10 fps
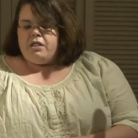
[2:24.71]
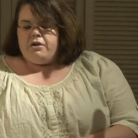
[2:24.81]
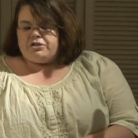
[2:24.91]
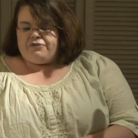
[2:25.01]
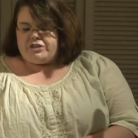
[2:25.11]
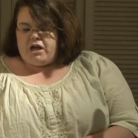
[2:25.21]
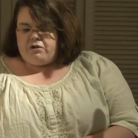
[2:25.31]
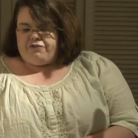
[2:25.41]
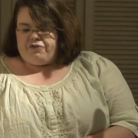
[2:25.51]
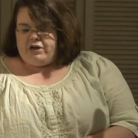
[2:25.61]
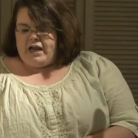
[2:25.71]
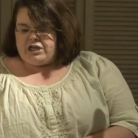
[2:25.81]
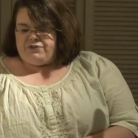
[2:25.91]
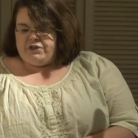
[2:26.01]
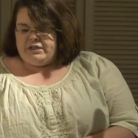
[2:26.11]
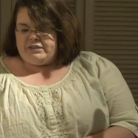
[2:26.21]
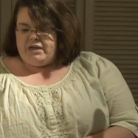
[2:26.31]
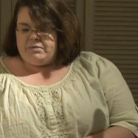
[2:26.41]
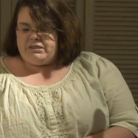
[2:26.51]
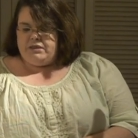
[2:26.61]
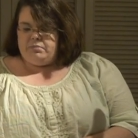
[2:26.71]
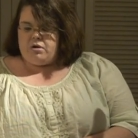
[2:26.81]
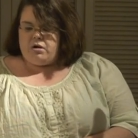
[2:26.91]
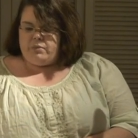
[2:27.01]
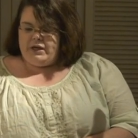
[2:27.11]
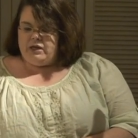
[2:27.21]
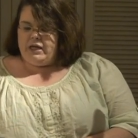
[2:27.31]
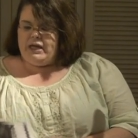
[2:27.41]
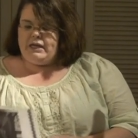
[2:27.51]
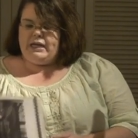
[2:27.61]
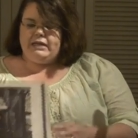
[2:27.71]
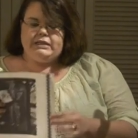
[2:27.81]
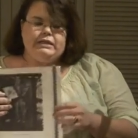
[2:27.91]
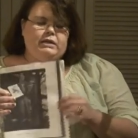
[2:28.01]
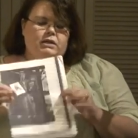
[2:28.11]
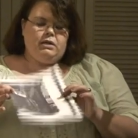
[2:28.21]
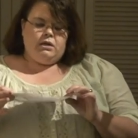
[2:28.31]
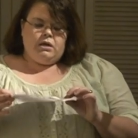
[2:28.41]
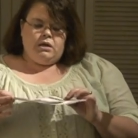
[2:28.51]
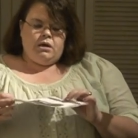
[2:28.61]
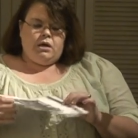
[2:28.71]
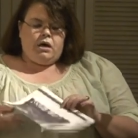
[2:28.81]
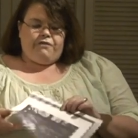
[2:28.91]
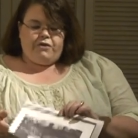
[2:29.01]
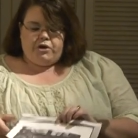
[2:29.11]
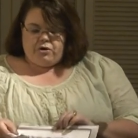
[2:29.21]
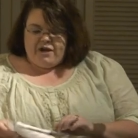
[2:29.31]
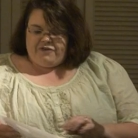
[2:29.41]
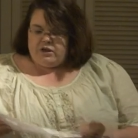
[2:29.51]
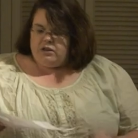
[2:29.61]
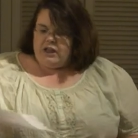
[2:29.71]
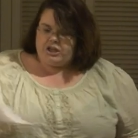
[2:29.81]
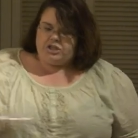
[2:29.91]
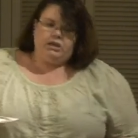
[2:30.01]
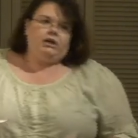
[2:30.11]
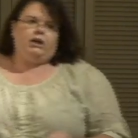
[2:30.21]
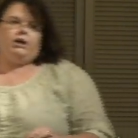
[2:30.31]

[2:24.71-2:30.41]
There's a photographer in Asheville, his name is Tim Barnwell, and he did a photographic collection